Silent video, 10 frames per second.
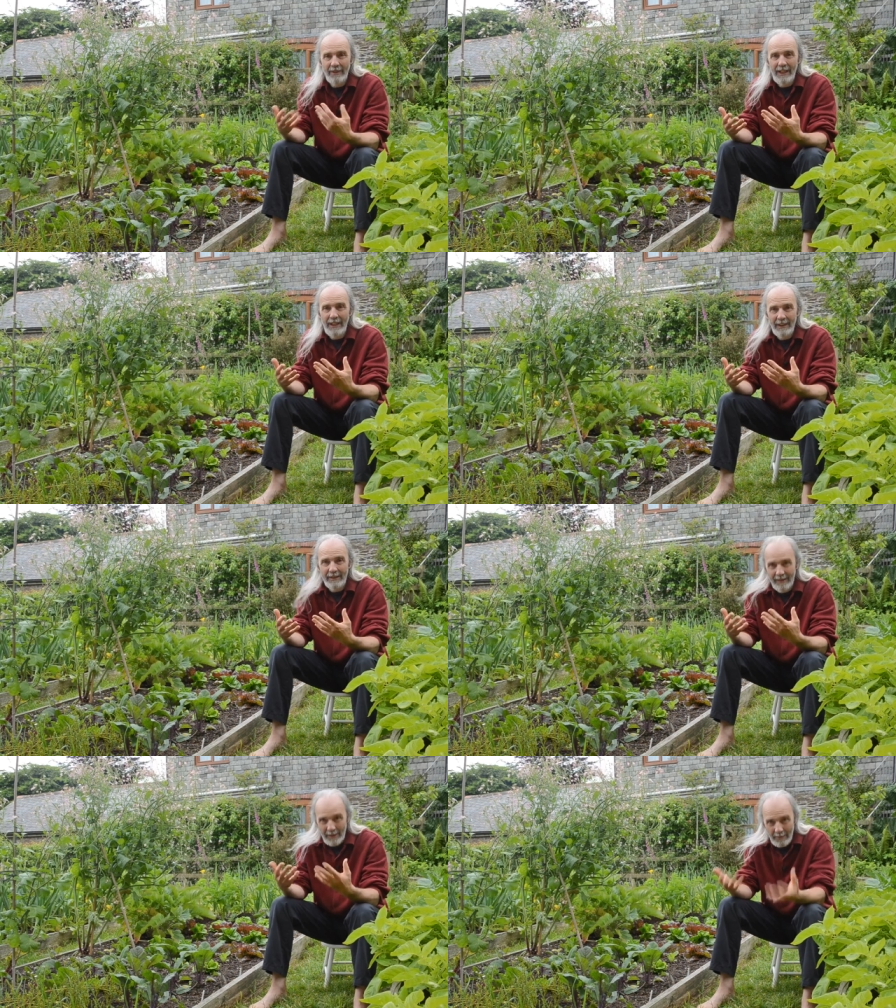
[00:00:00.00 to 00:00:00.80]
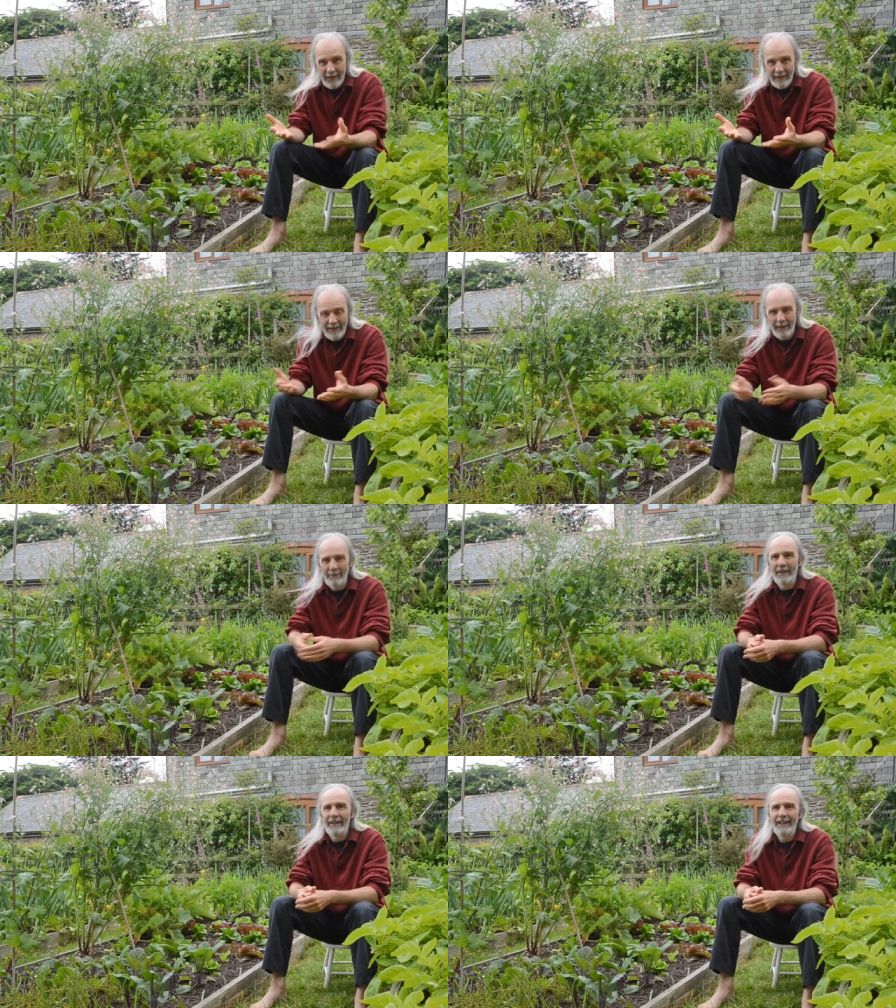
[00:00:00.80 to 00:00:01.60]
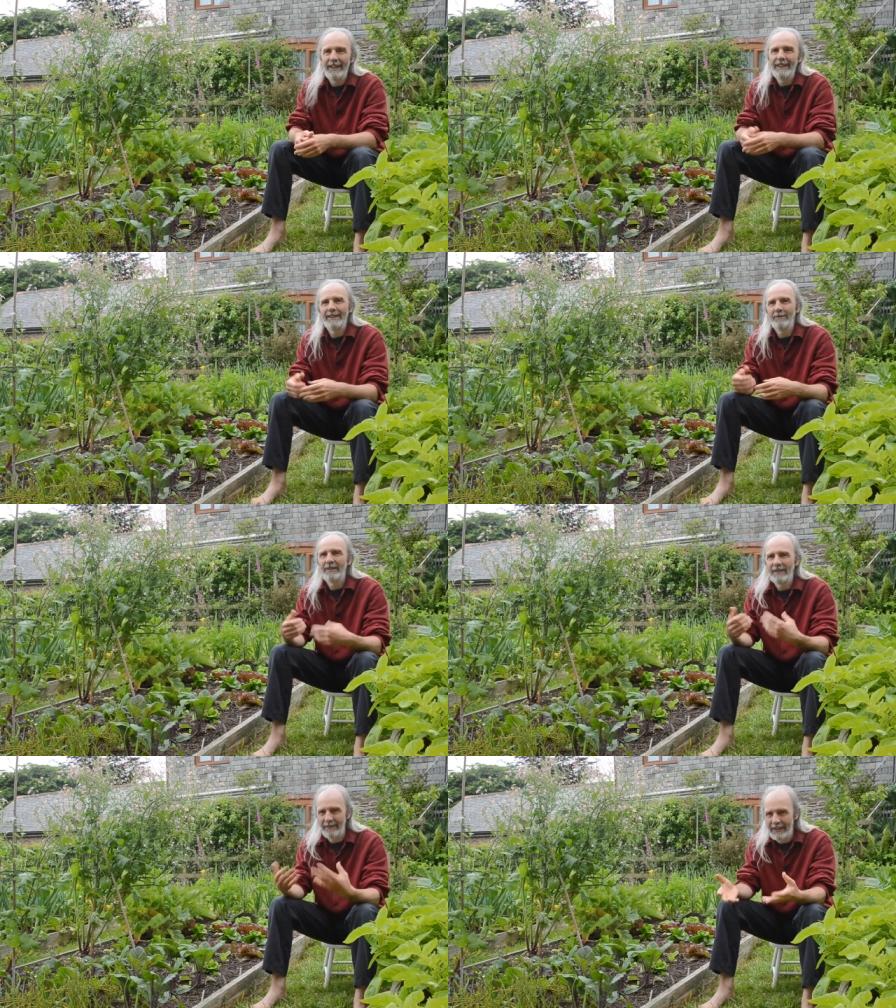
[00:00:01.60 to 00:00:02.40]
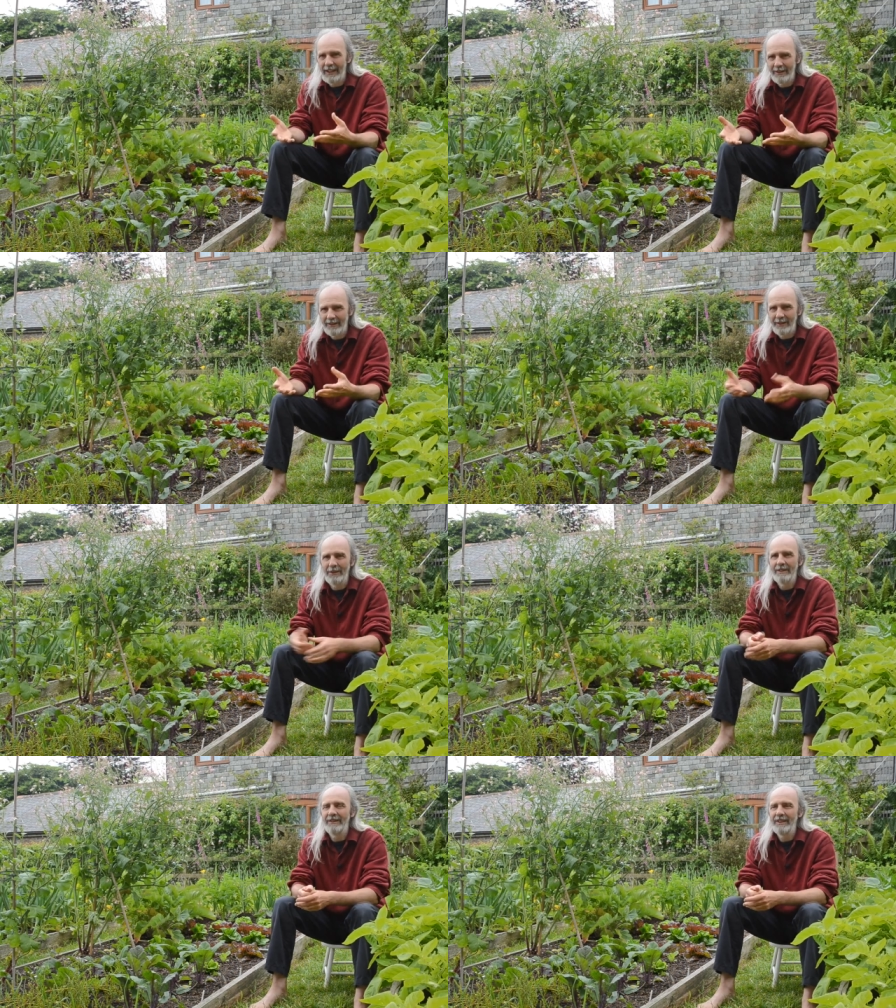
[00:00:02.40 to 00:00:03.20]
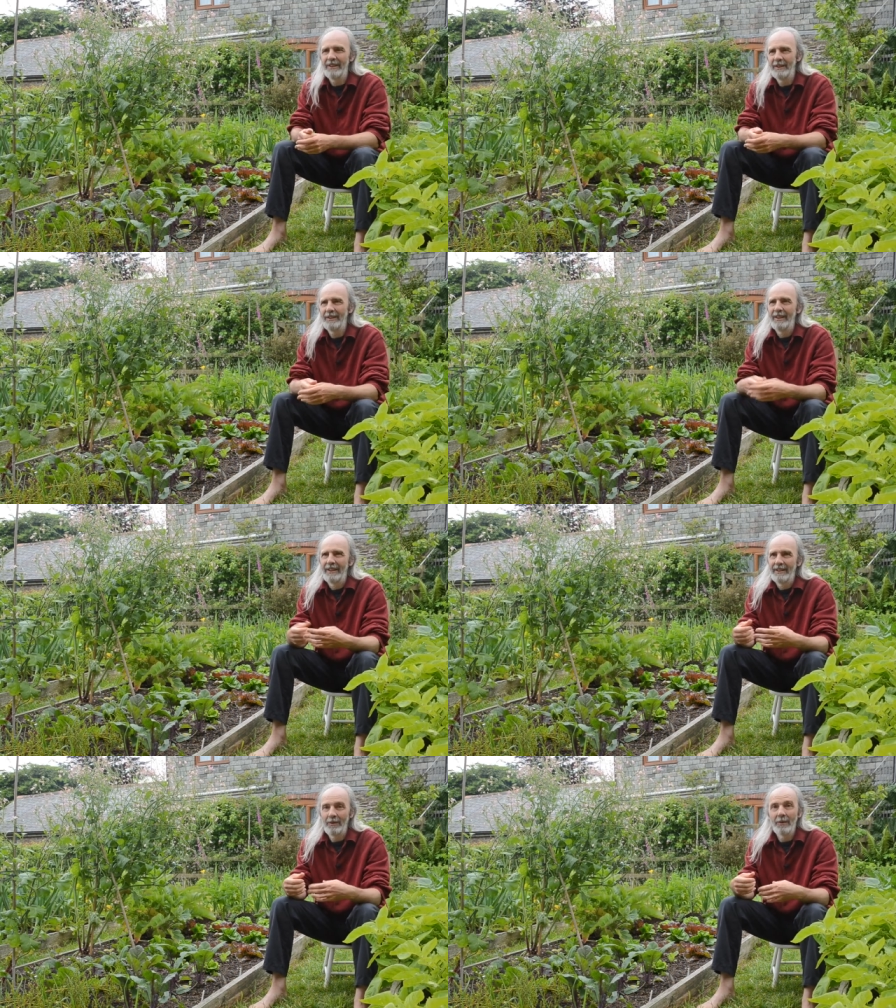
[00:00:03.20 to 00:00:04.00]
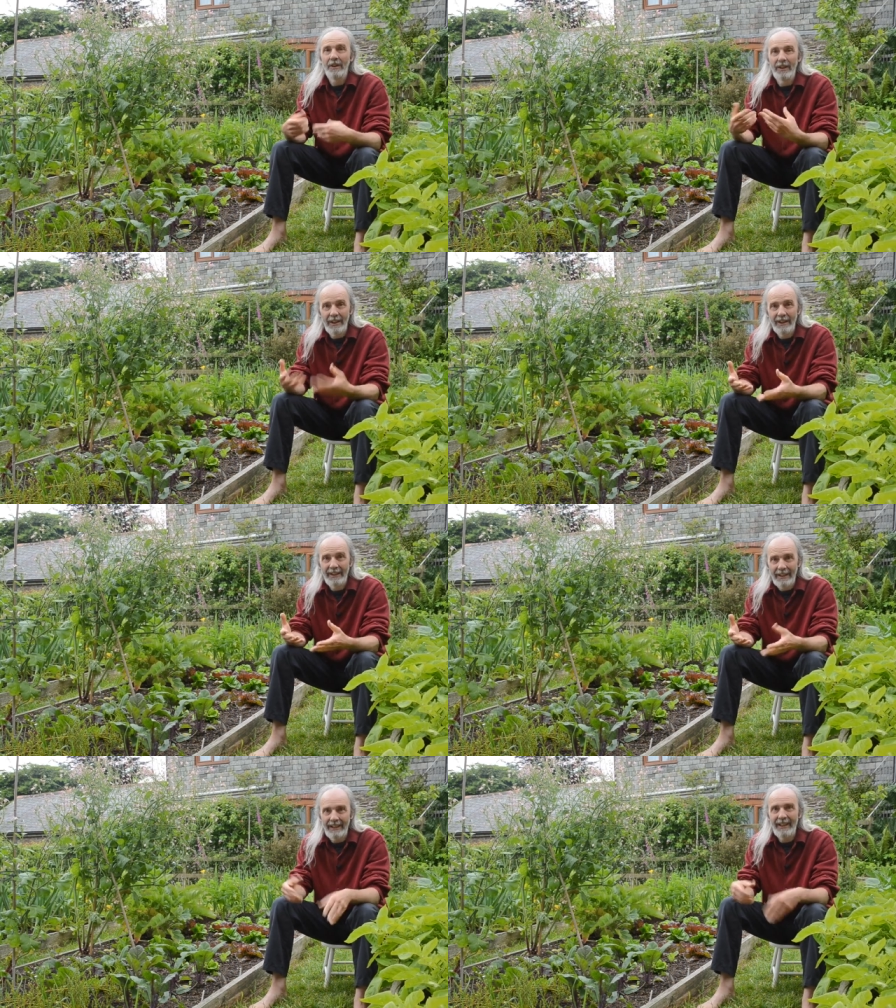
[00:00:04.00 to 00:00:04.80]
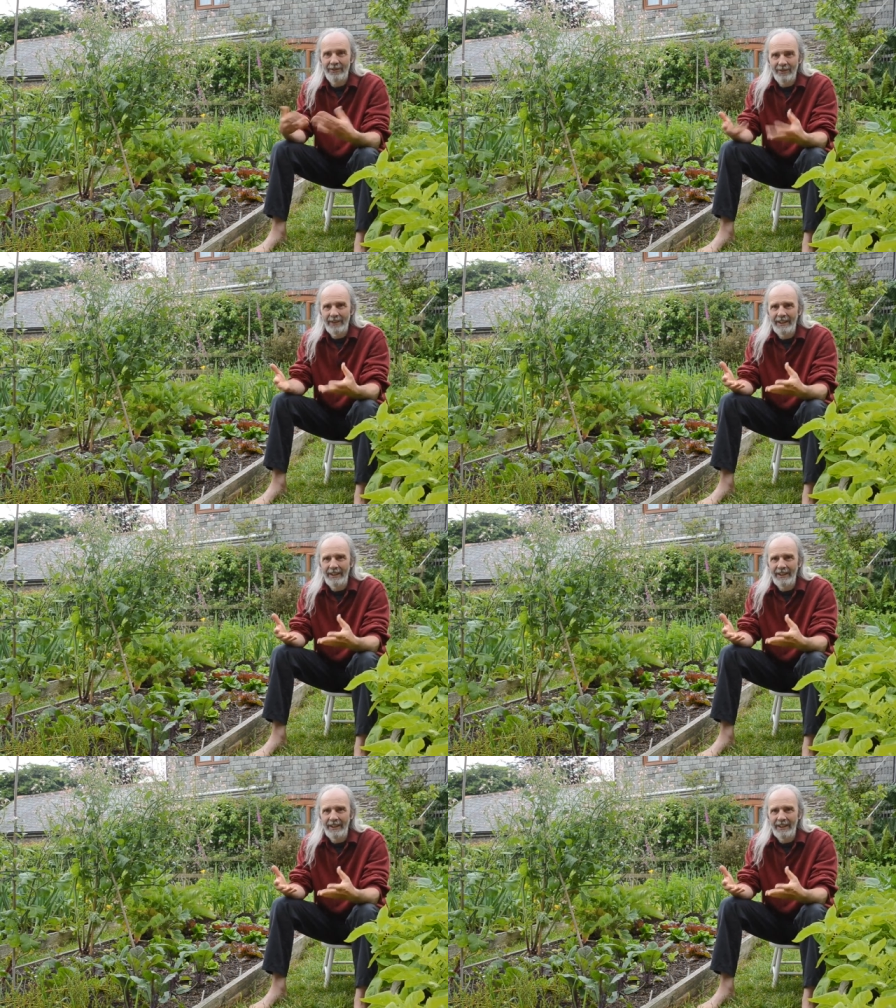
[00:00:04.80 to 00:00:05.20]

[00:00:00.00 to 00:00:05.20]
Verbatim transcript: read the books that you buy, to watch the videos you want to do, do all the learning, the extra